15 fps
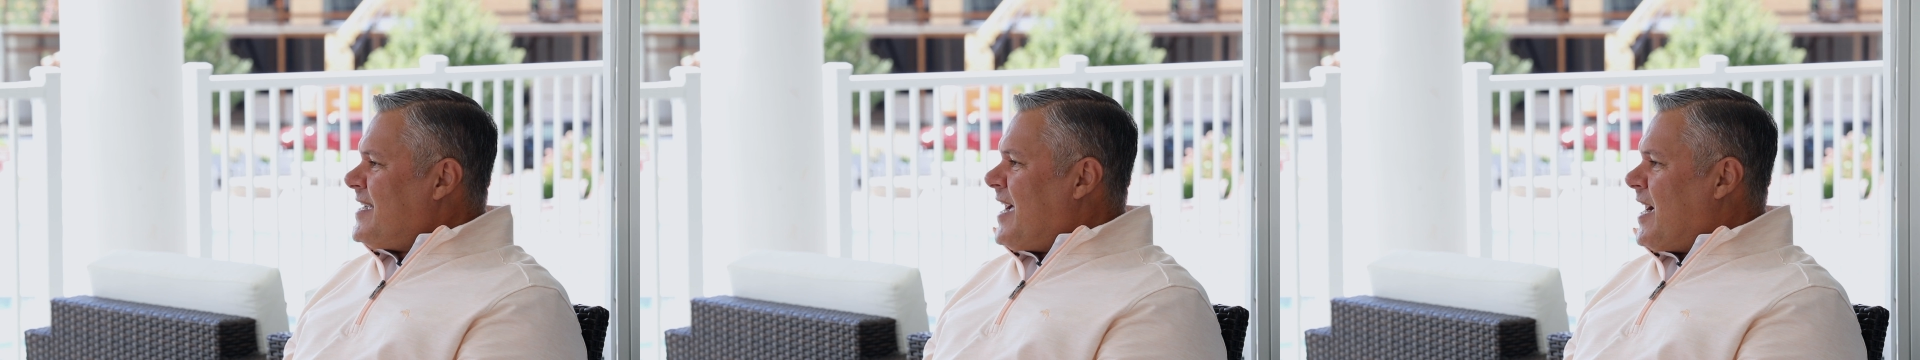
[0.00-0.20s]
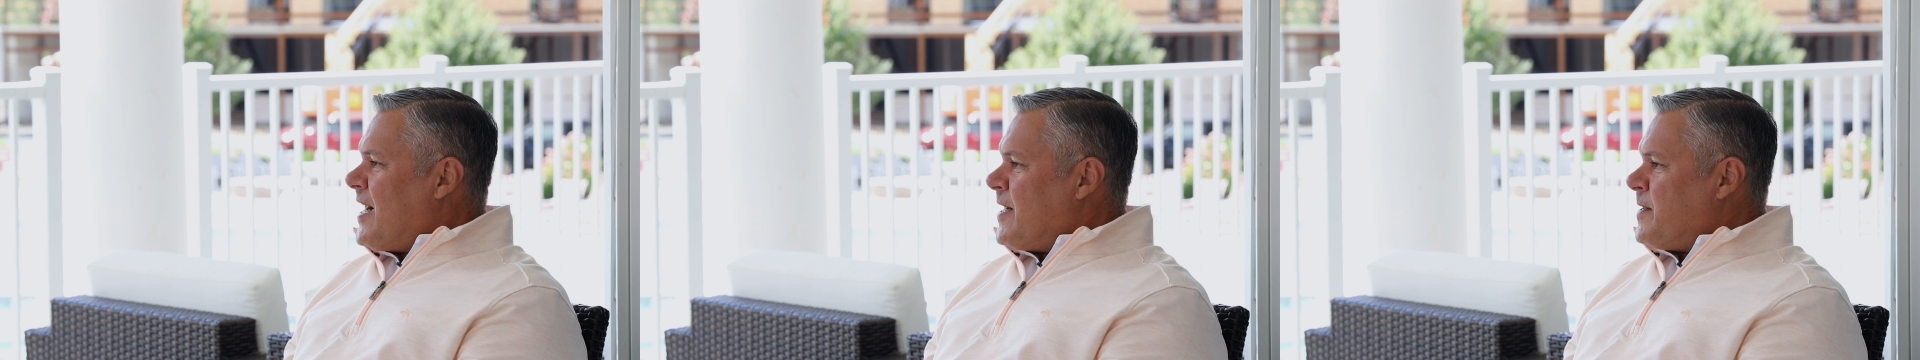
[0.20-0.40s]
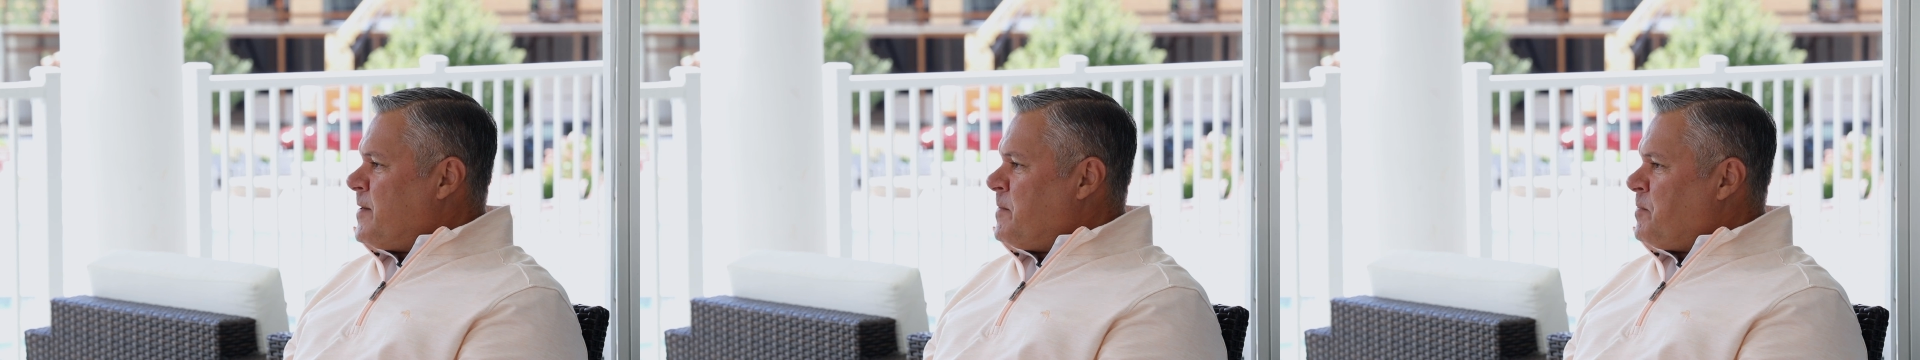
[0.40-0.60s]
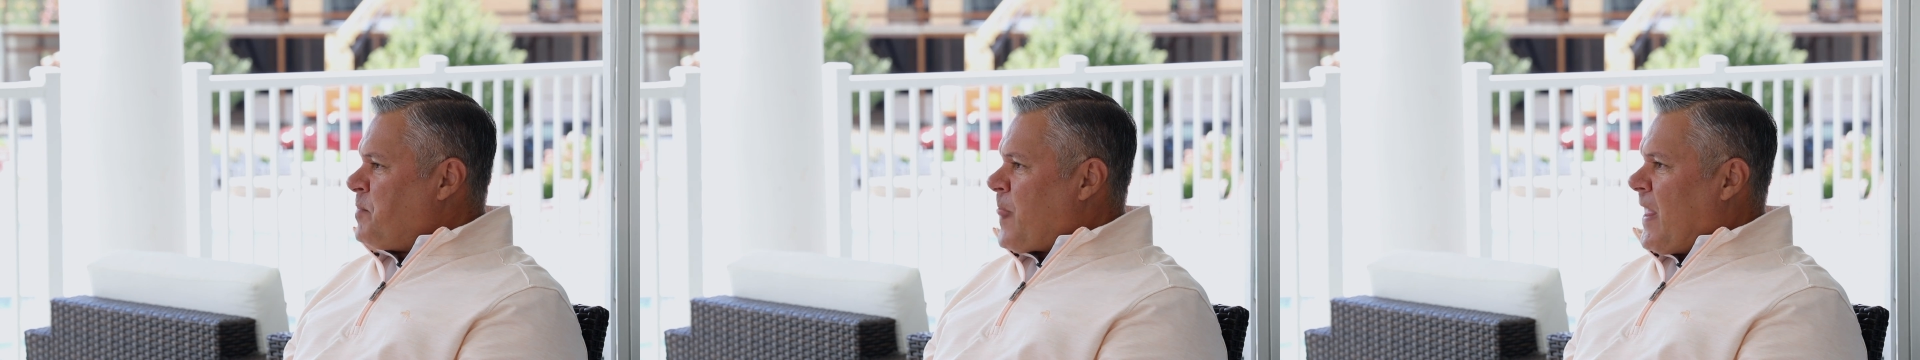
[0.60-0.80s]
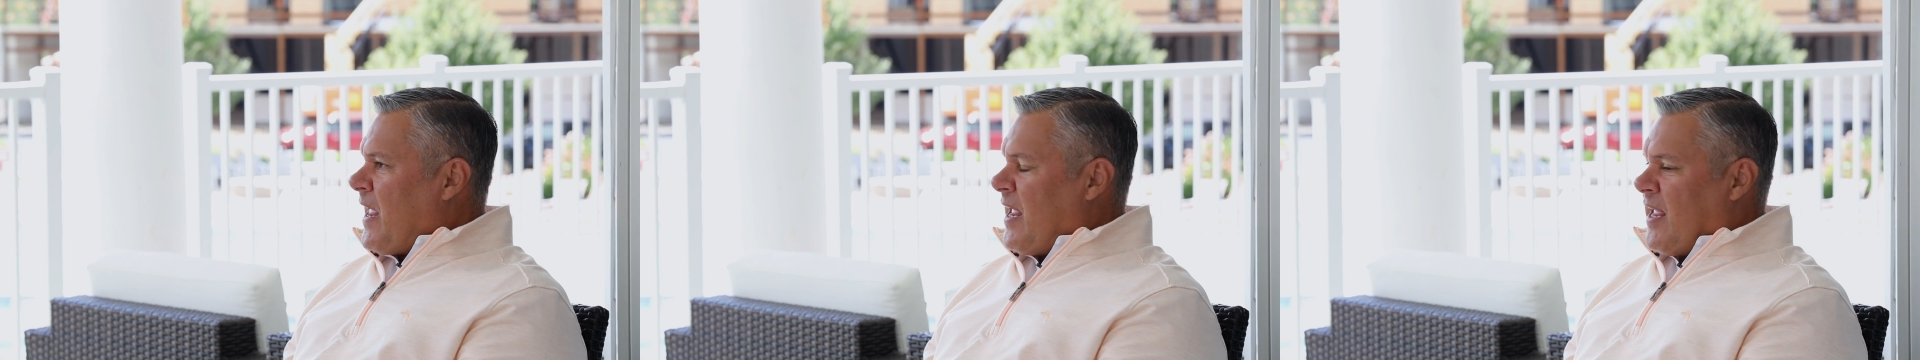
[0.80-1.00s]

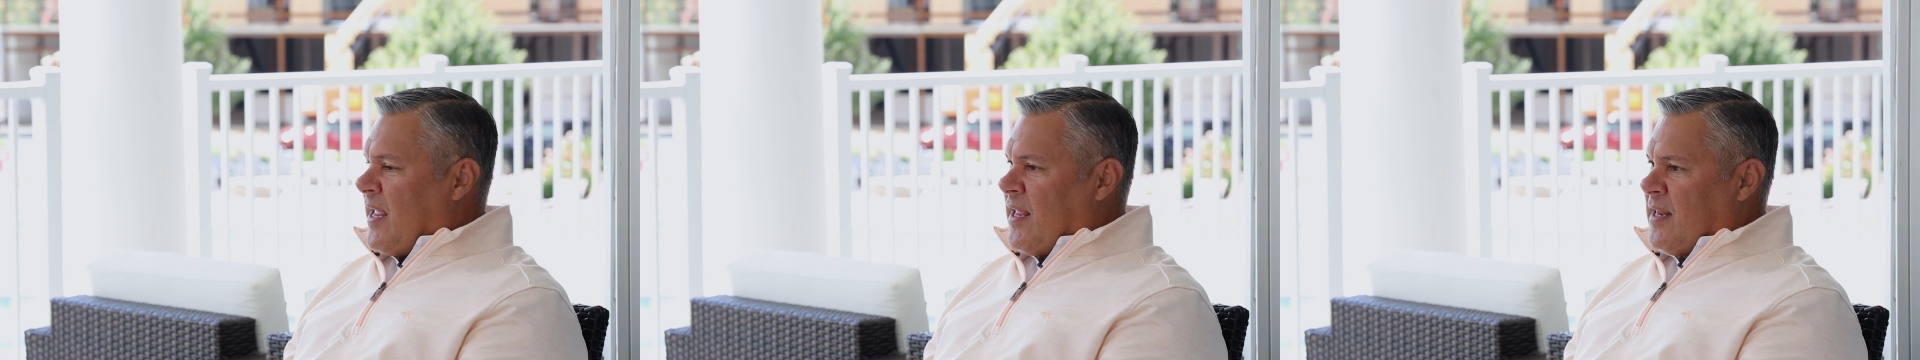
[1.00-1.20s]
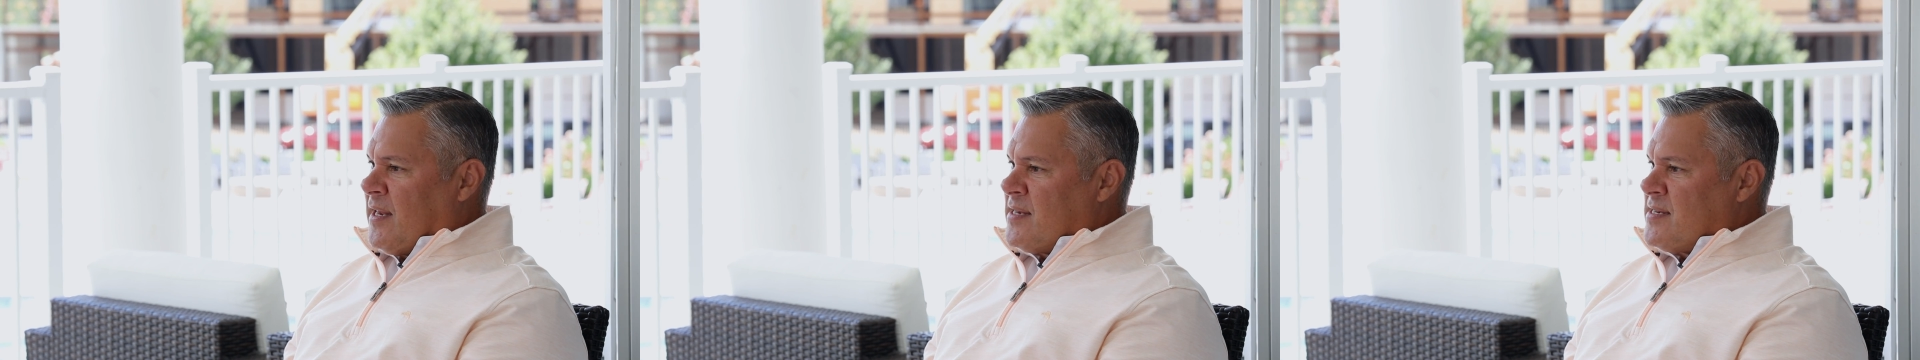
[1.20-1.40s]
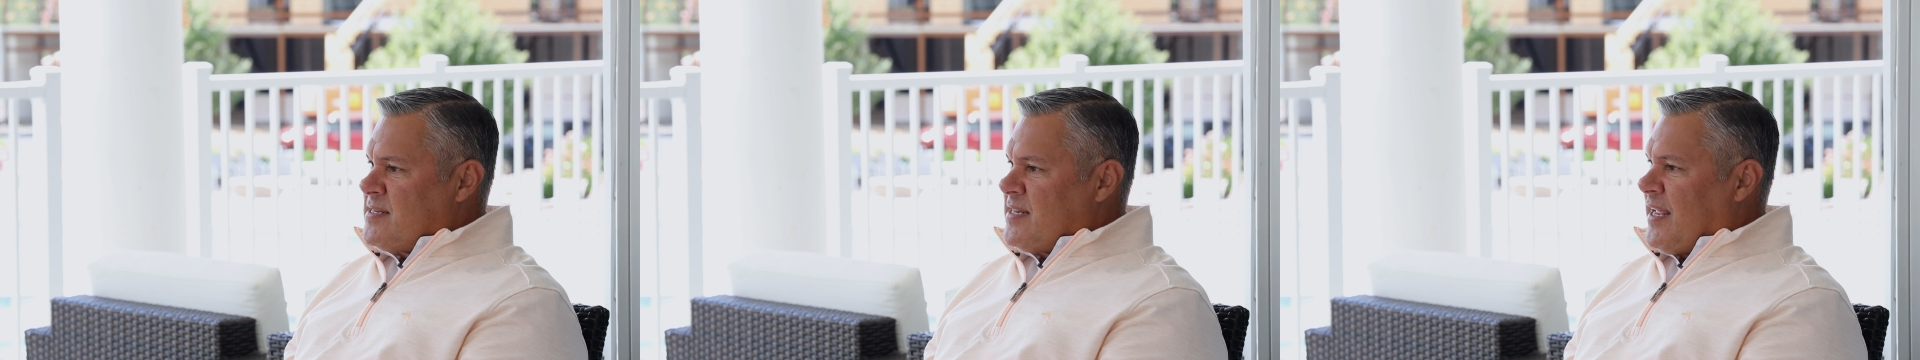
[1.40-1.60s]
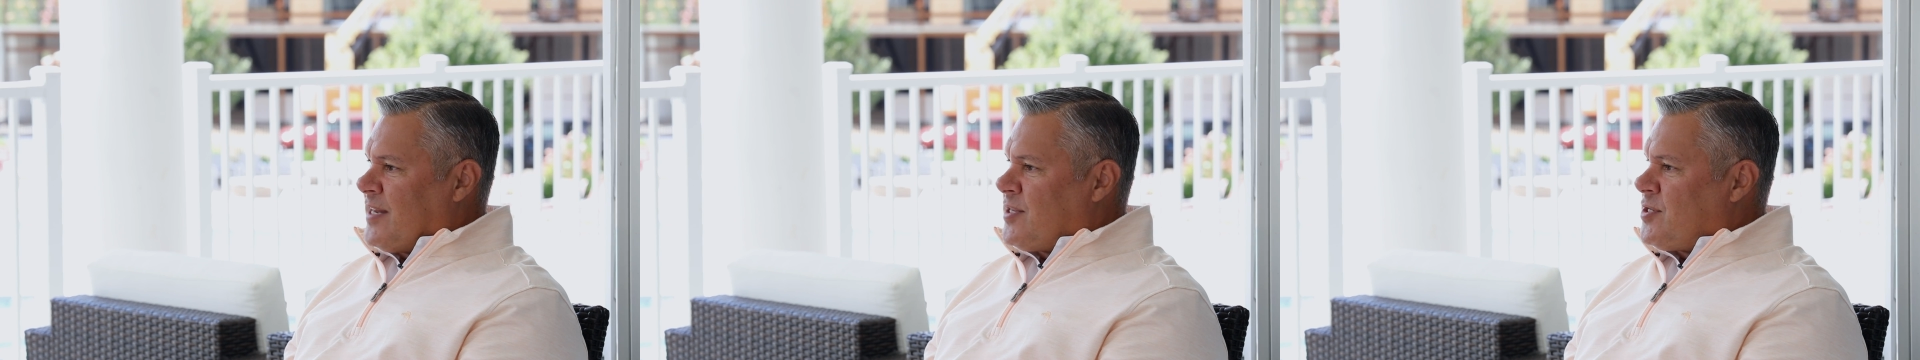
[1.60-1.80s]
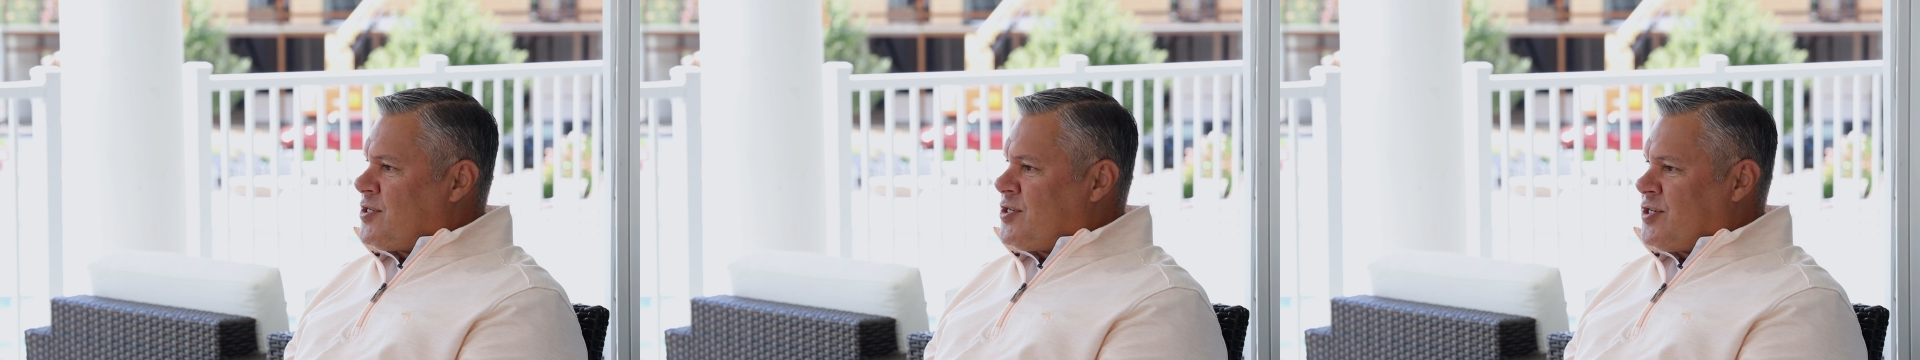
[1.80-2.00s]
and it
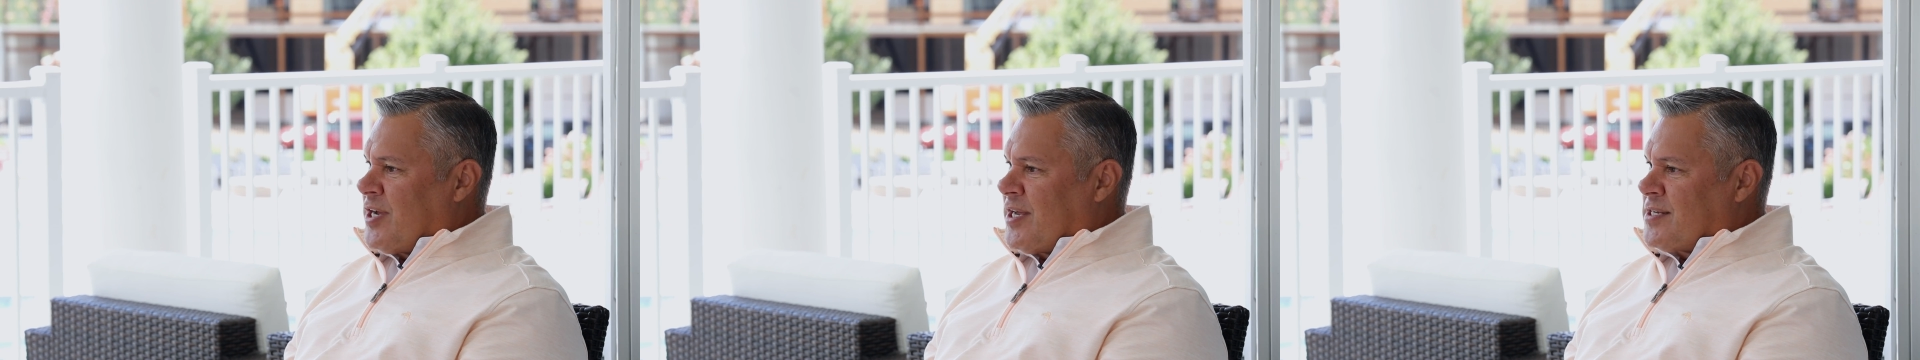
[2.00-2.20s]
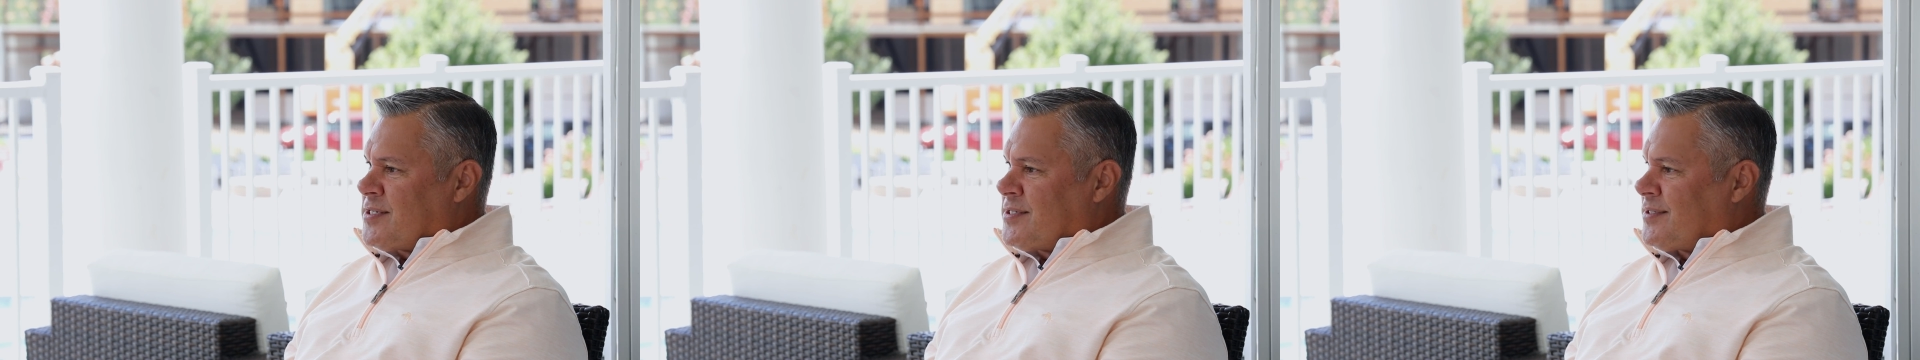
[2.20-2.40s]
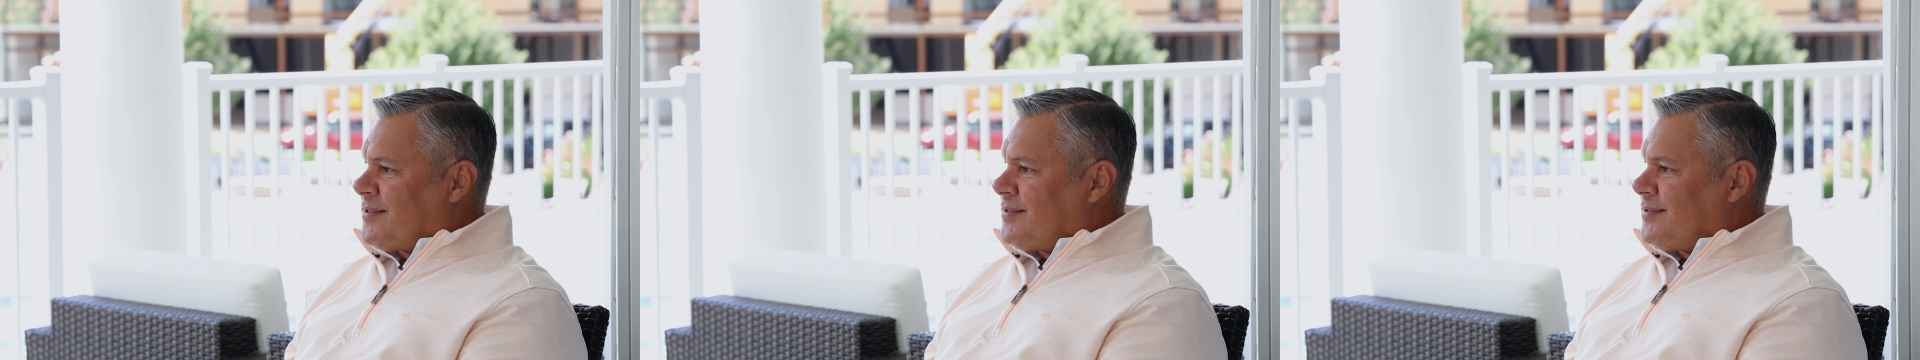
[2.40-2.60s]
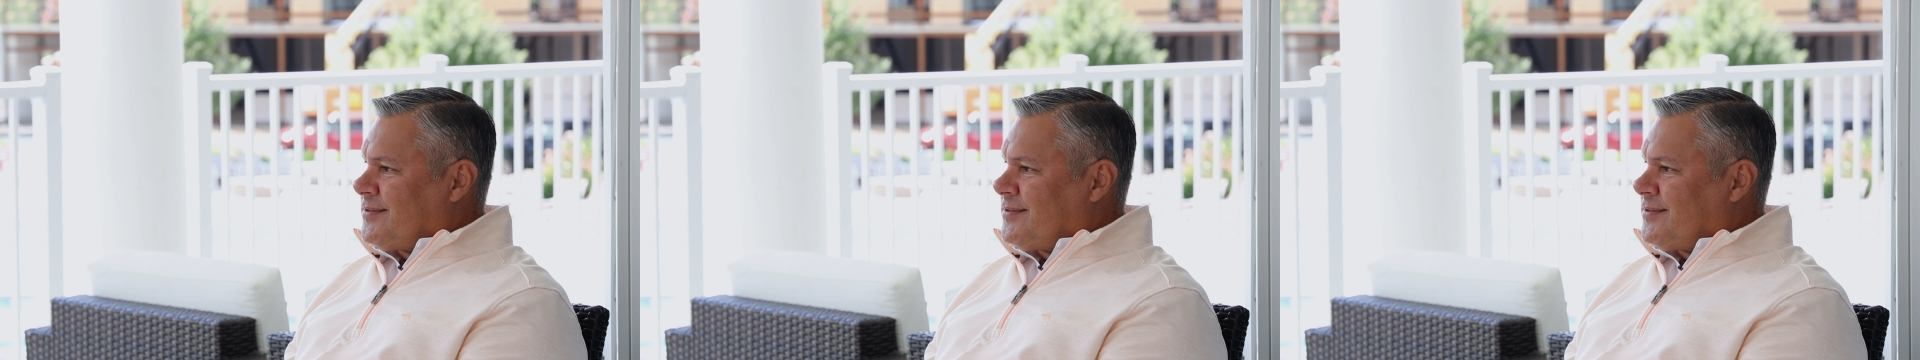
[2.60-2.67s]
just